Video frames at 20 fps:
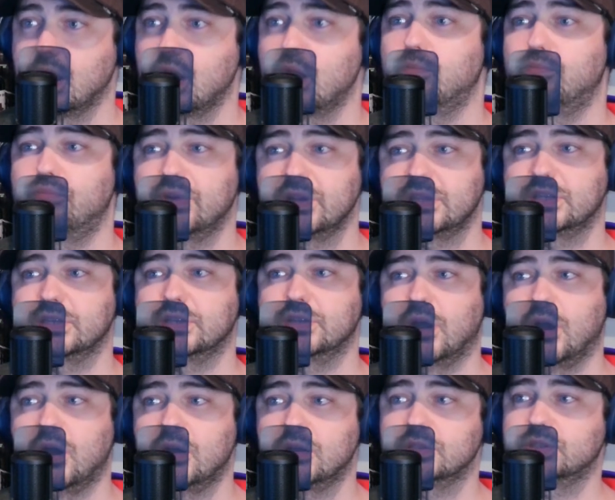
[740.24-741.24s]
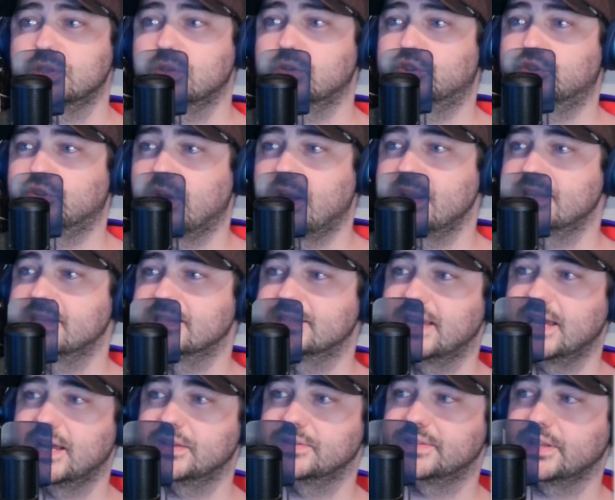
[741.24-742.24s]
Britton also tried to
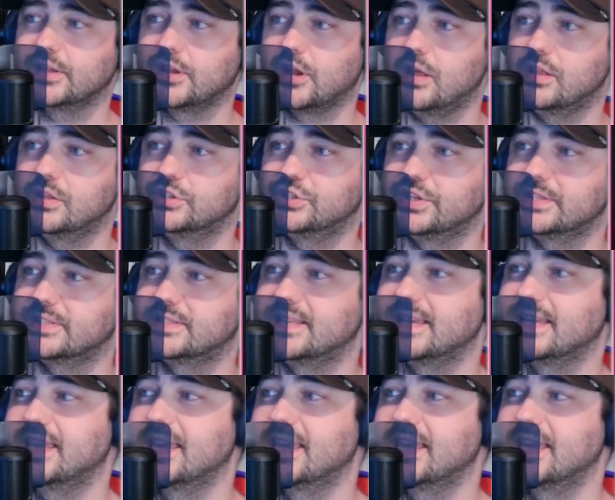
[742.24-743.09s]
tell psychologists that he